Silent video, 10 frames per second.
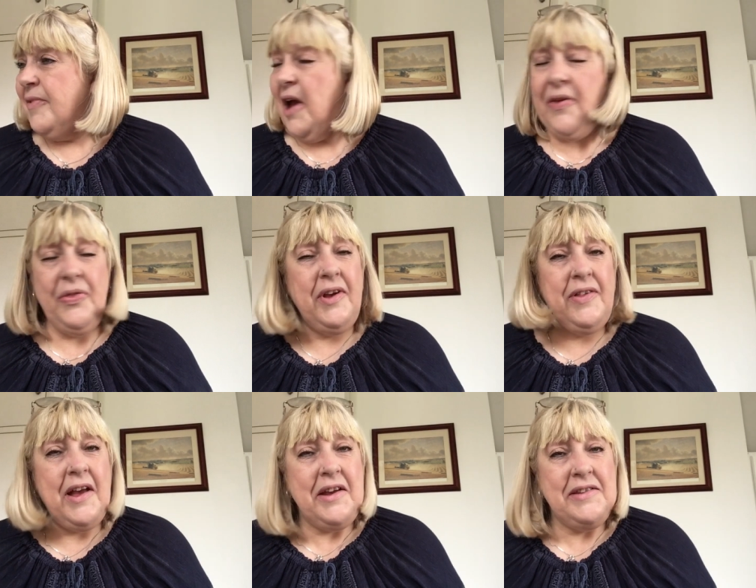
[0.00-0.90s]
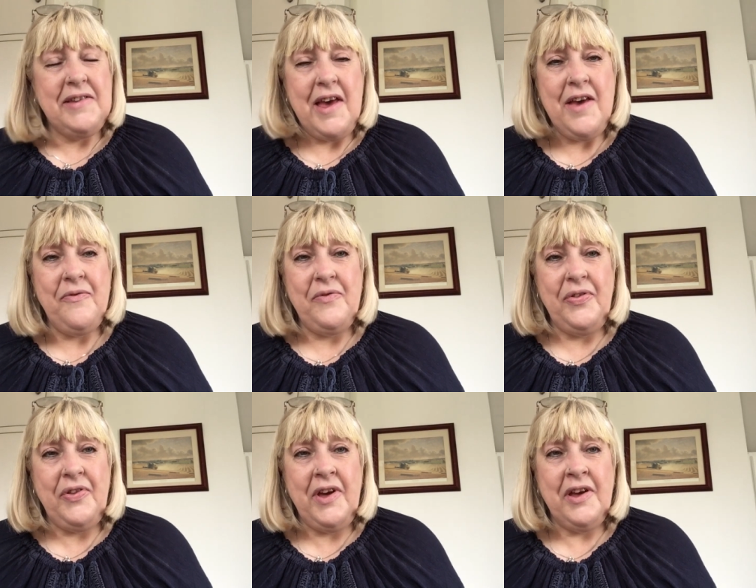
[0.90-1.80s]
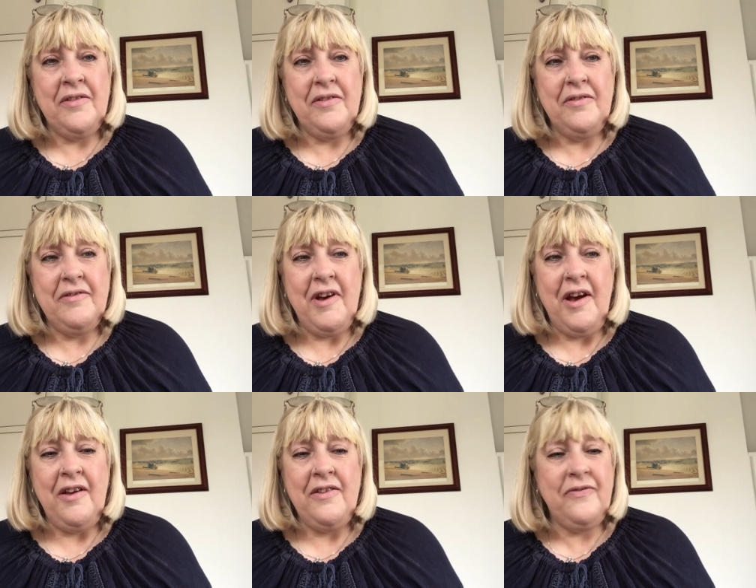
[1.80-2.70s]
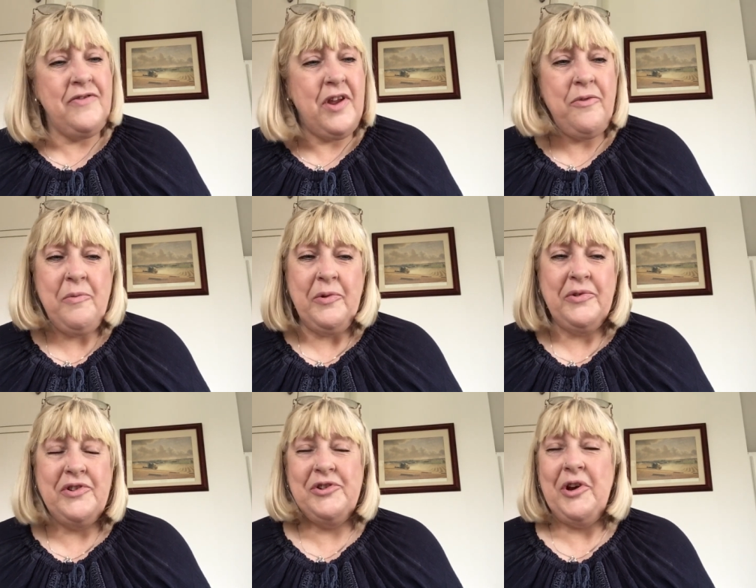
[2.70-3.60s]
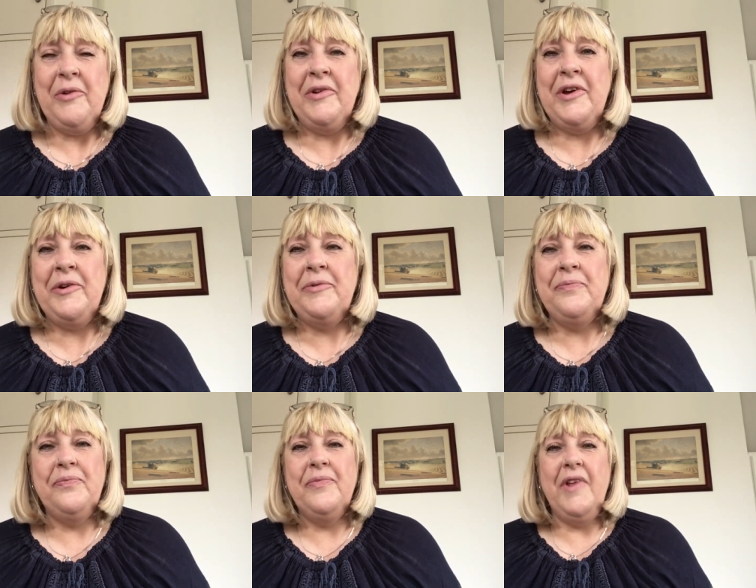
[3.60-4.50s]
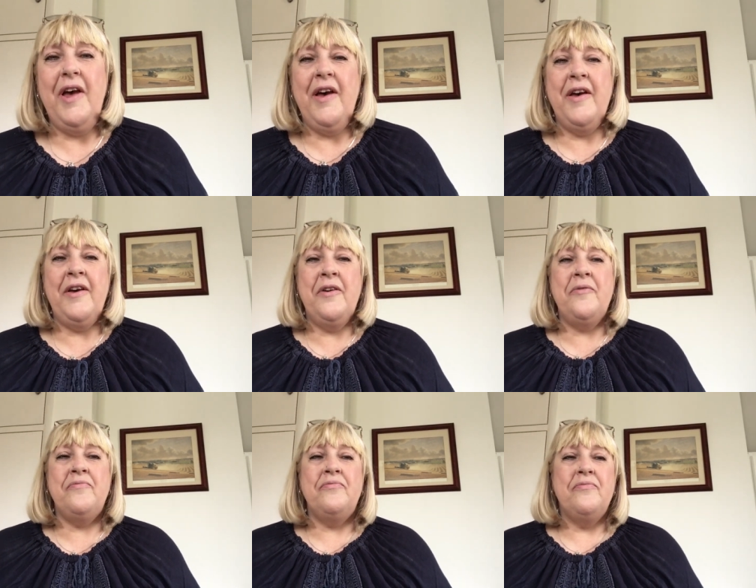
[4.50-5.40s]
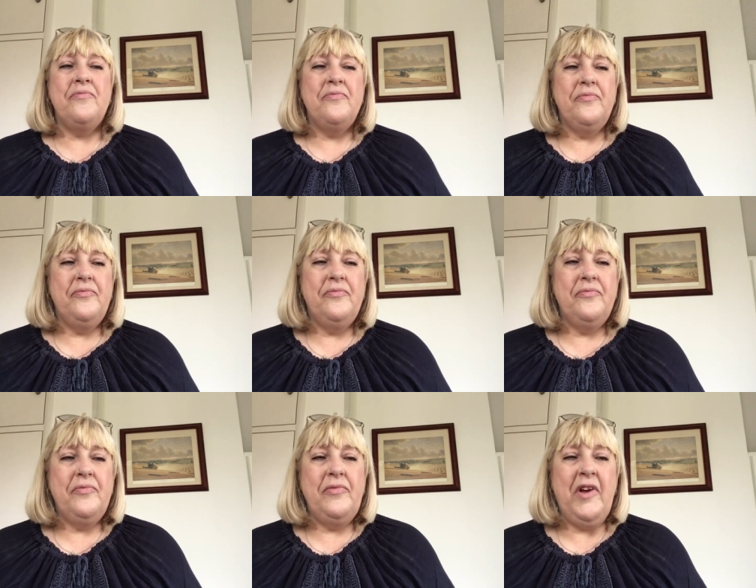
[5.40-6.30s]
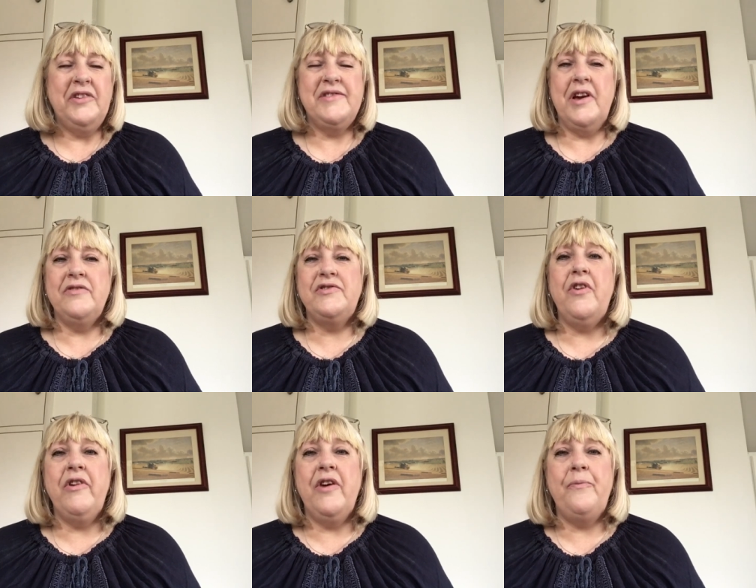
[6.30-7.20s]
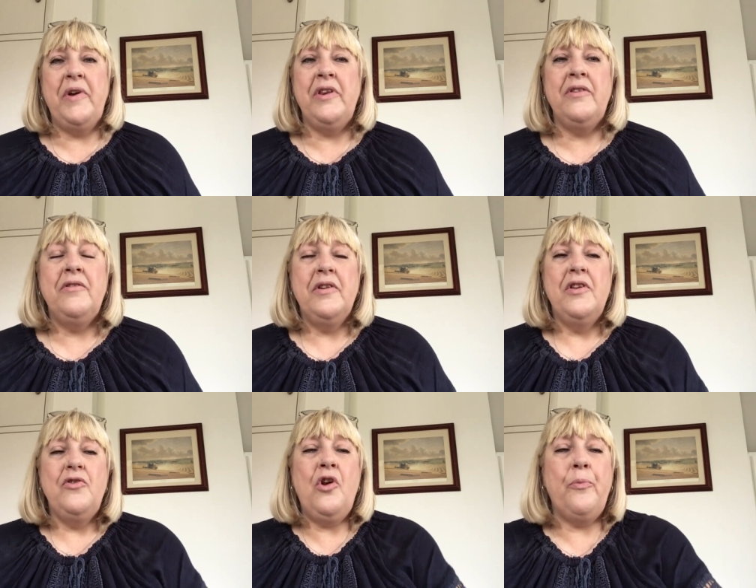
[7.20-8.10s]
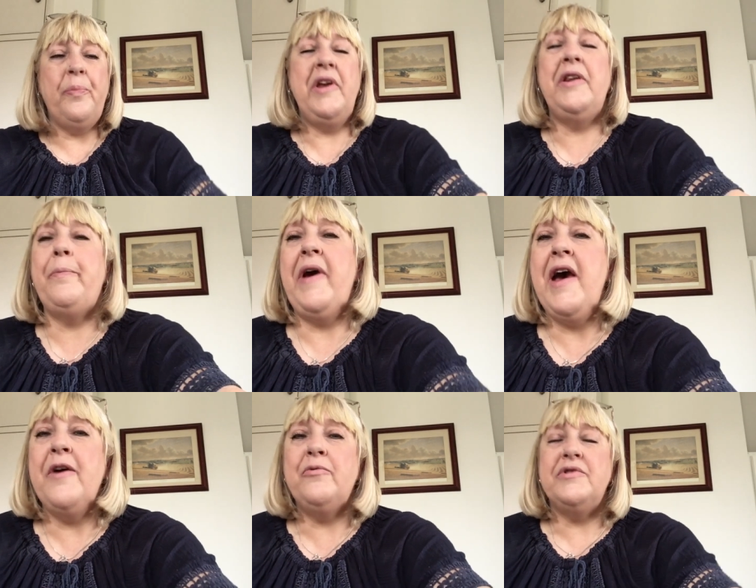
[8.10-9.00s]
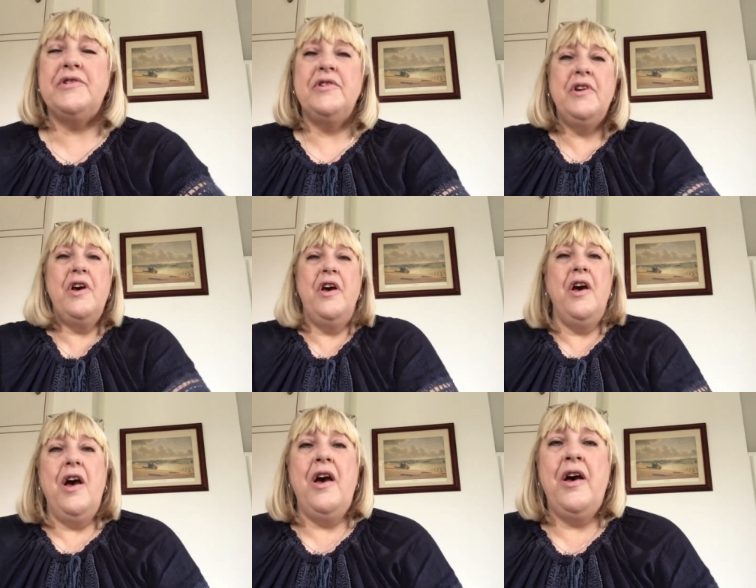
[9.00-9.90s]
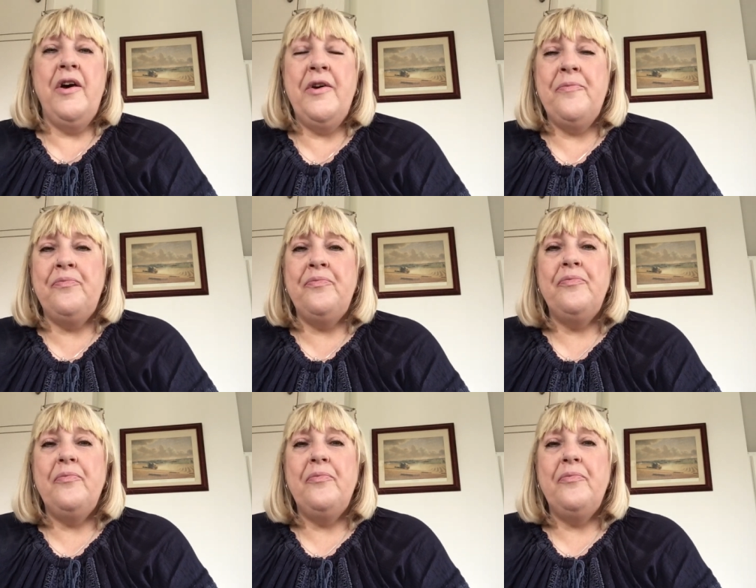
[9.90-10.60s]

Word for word: I think that is everything. I've no more to show you. Um, like I say, I'm sorry I've been not been about, um,